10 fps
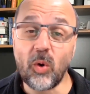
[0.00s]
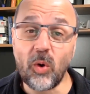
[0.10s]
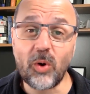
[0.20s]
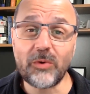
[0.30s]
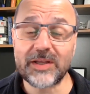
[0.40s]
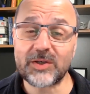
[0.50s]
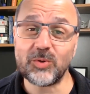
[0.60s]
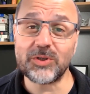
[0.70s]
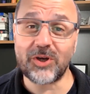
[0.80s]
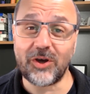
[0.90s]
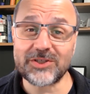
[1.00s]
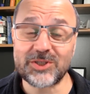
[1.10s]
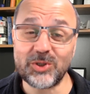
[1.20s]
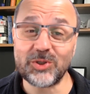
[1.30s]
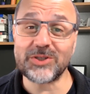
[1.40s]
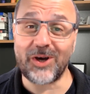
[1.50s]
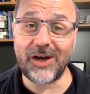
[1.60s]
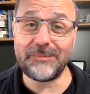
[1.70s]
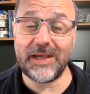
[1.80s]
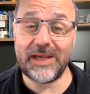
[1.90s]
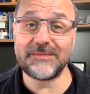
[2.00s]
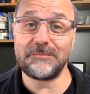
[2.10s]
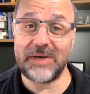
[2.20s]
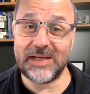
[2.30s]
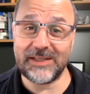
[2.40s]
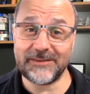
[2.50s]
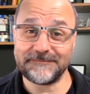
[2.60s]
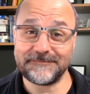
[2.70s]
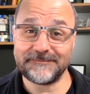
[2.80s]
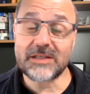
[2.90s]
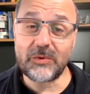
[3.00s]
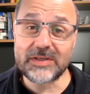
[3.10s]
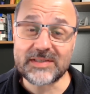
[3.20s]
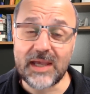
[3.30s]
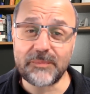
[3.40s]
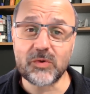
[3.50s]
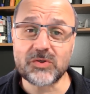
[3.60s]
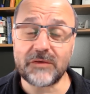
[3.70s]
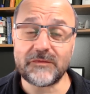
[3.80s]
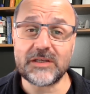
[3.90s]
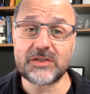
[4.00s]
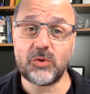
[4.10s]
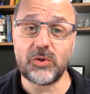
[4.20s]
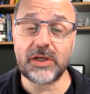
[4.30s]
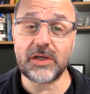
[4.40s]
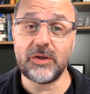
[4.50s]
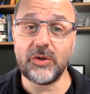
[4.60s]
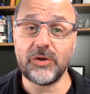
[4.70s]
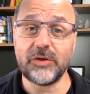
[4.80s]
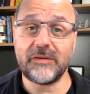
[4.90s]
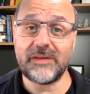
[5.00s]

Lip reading: or it could cost you time and money. So examples of this could include